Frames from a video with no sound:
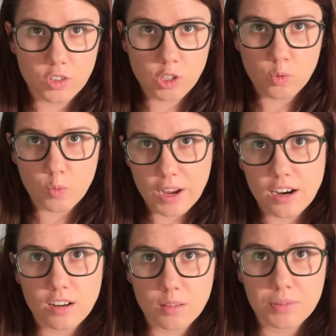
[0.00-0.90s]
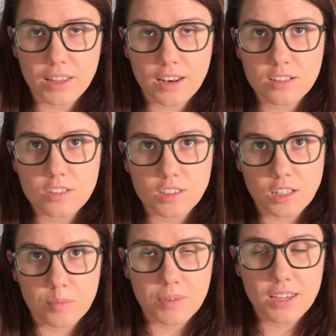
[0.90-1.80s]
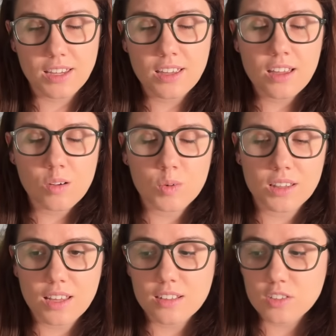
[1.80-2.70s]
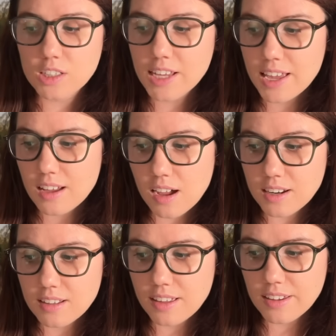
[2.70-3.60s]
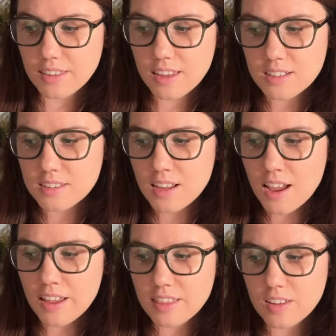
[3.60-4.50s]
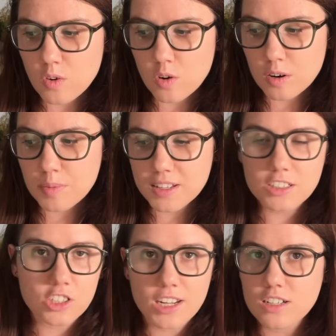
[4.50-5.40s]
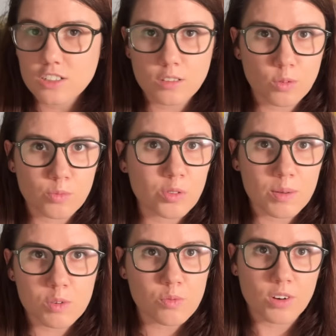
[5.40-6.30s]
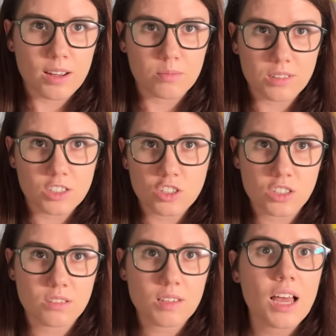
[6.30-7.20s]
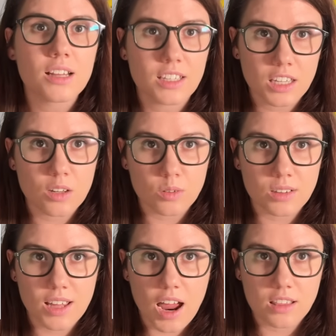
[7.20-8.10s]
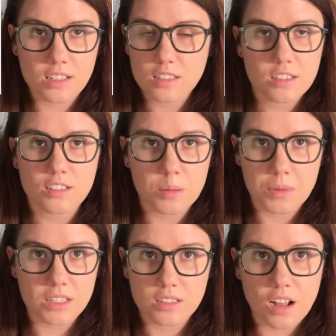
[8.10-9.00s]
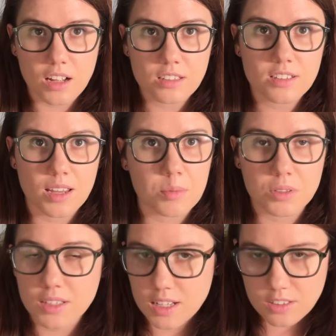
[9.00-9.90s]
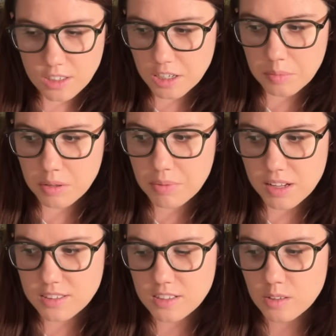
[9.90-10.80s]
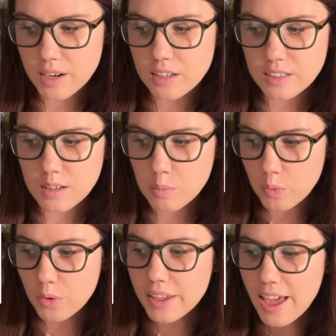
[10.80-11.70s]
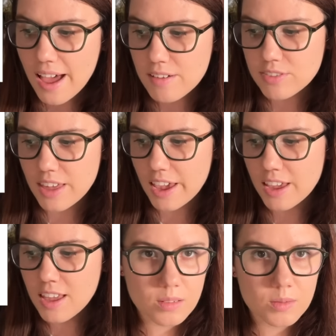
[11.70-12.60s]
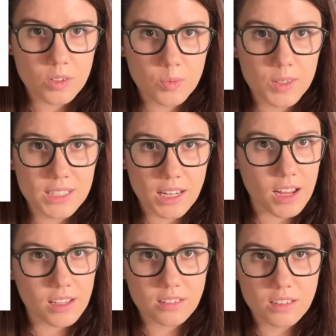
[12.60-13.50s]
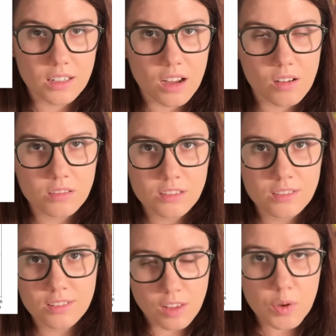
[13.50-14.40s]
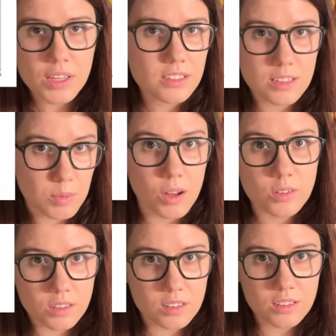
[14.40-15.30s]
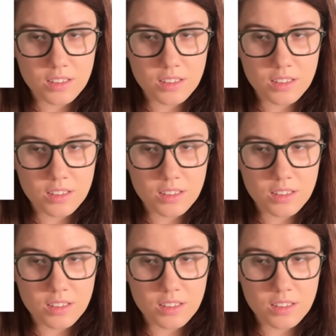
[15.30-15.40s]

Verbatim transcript: you where the planets are going to be. When things are chaotic like this, the orbit changing from frame to frame is just telling you that the system is not stable. Things are going to be bouncing around, and boy, have they. So we did it, you know. Lohisimos.